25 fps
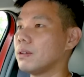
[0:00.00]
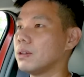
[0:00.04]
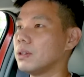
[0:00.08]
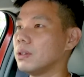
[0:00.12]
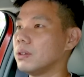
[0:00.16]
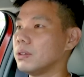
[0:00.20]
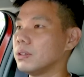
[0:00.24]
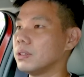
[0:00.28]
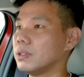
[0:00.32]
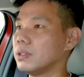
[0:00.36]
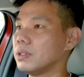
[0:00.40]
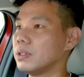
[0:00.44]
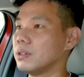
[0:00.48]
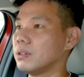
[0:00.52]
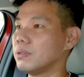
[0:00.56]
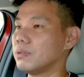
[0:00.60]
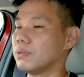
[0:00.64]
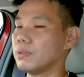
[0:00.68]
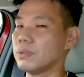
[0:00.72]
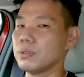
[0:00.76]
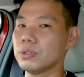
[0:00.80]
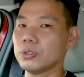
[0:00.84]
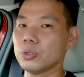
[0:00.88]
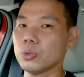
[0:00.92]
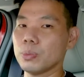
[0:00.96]
or the
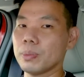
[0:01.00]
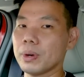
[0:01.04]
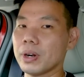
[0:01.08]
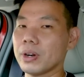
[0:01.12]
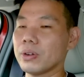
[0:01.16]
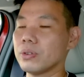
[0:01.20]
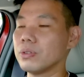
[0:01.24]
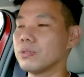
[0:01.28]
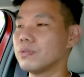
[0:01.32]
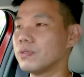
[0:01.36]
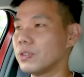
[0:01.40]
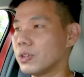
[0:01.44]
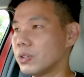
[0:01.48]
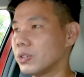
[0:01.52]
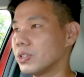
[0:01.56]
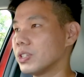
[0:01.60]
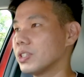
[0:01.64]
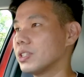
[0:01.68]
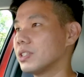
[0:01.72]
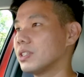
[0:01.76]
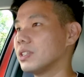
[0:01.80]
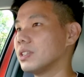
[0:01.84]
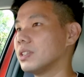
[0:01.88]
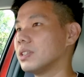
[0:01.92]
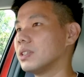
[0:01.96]
Subaru
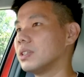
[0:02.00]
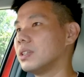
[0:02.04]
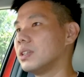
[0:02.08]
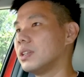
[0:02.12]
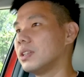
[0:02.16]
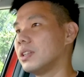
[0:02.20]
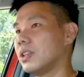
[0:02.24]
Forester.